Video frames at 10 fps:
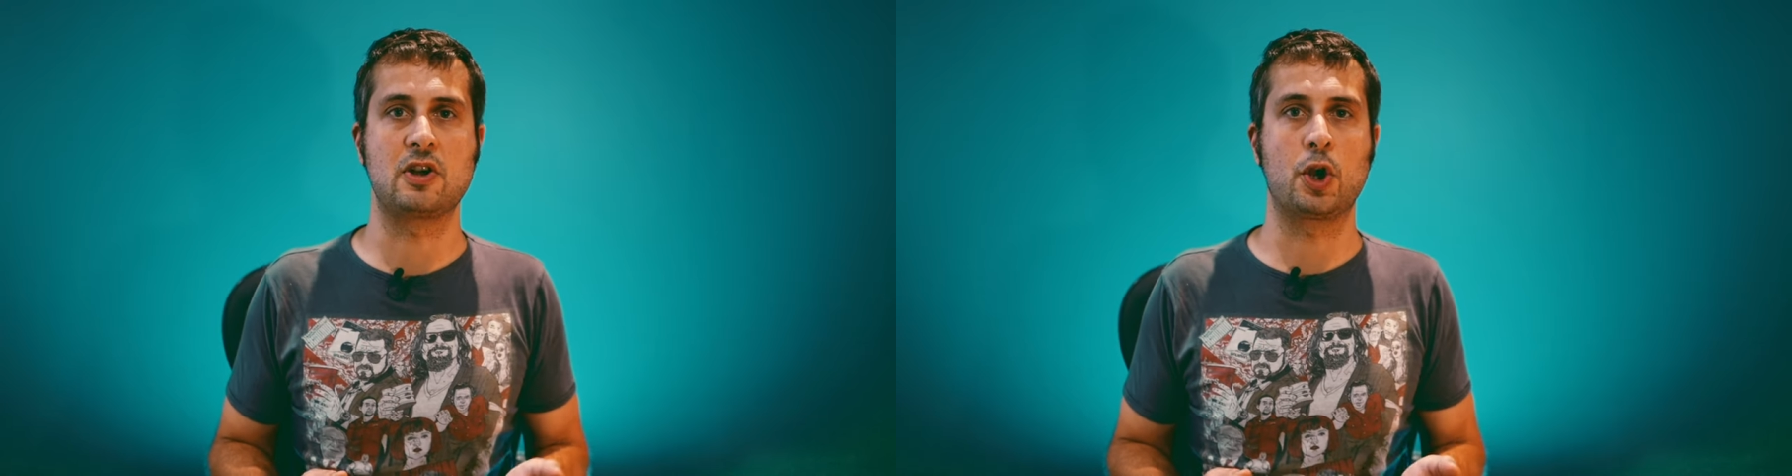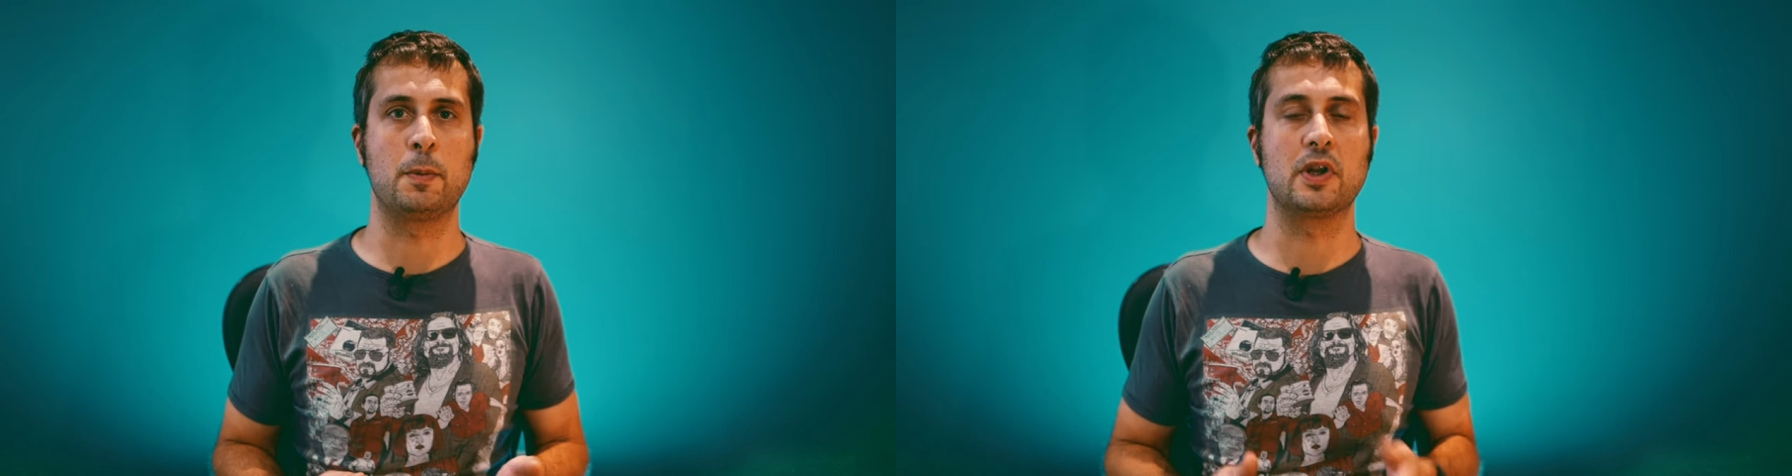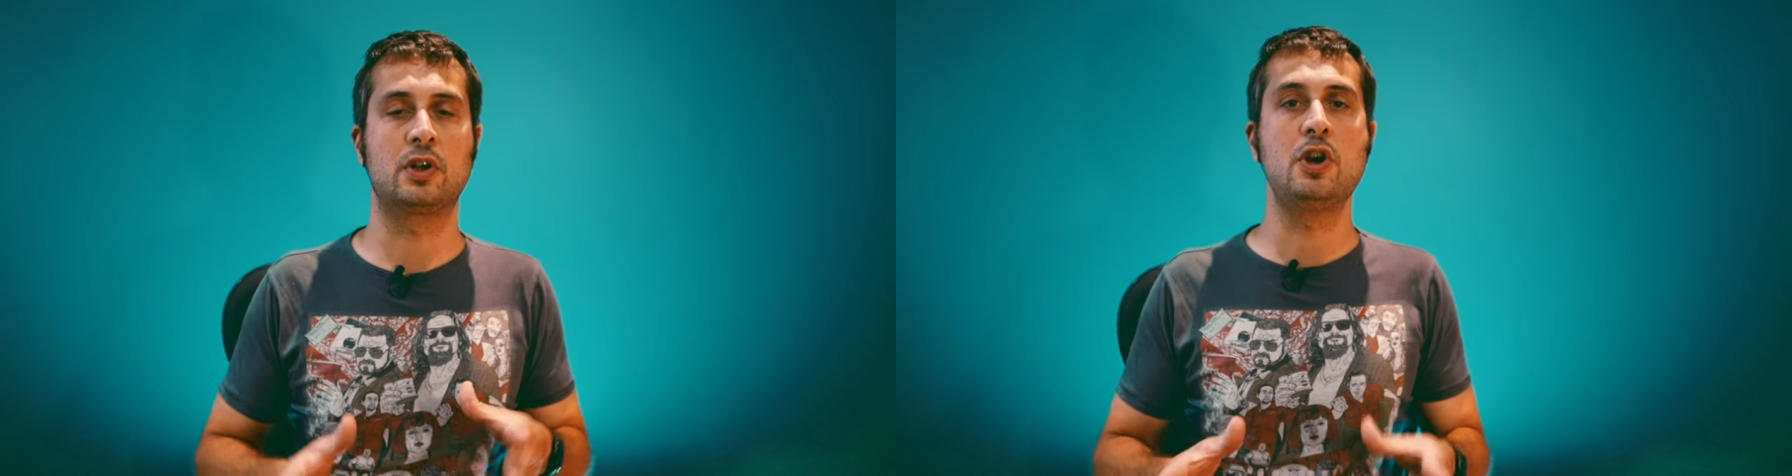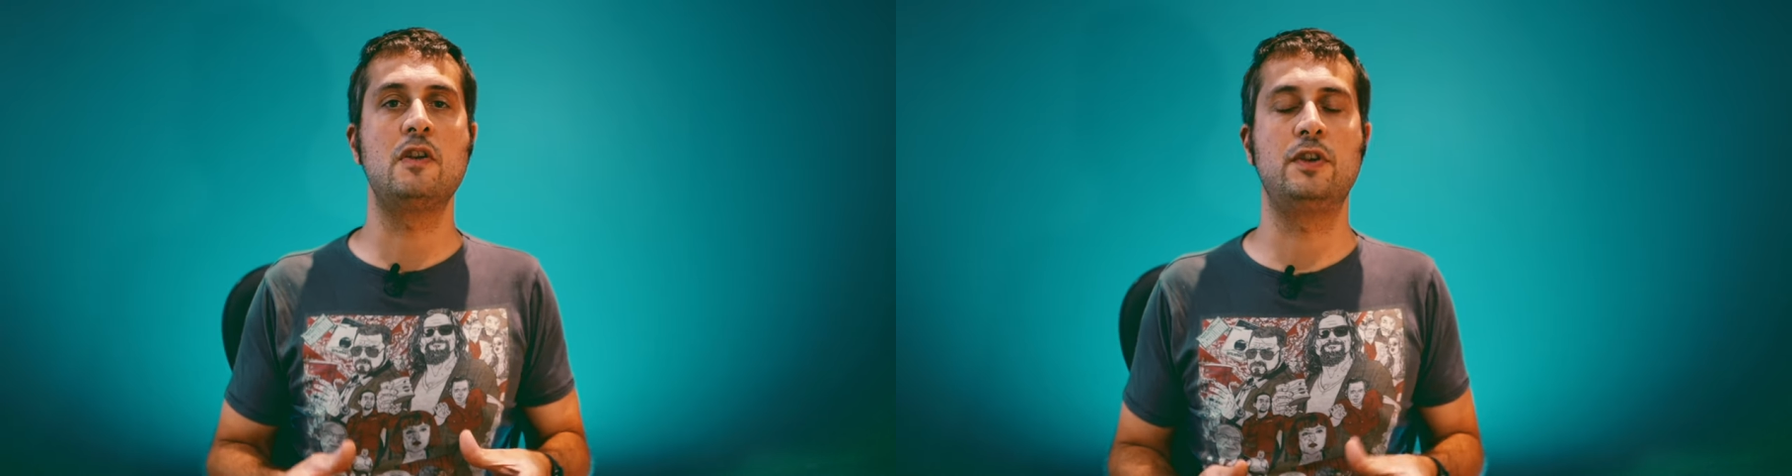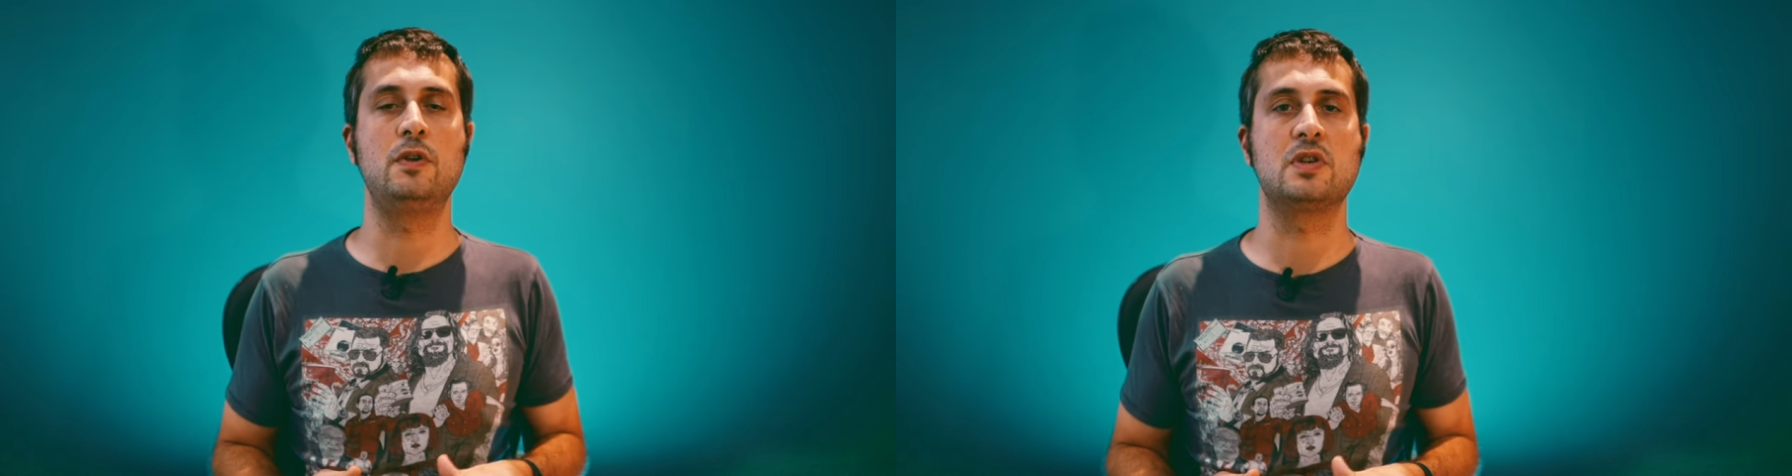document could
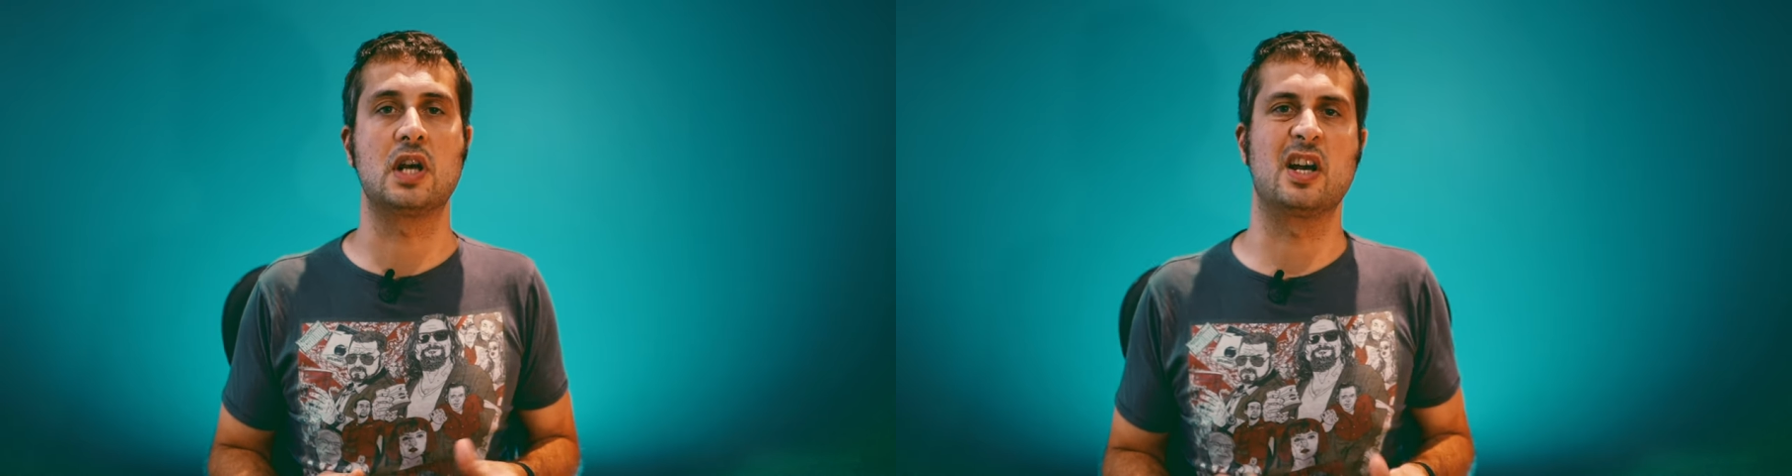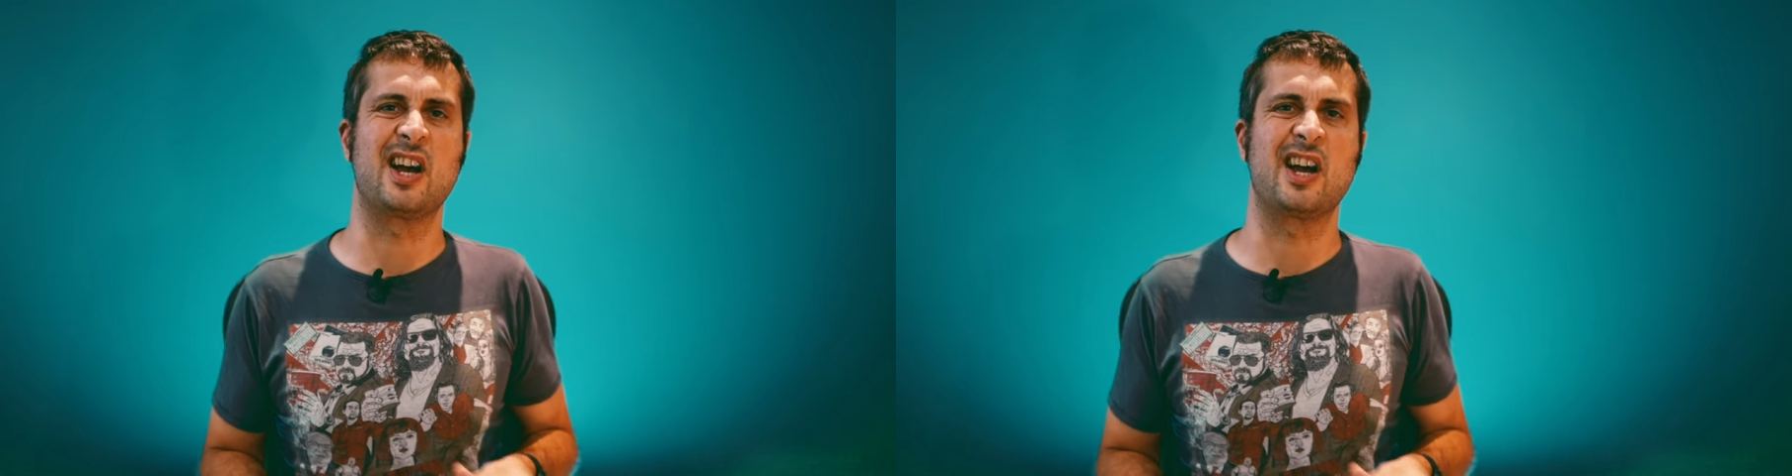have used a,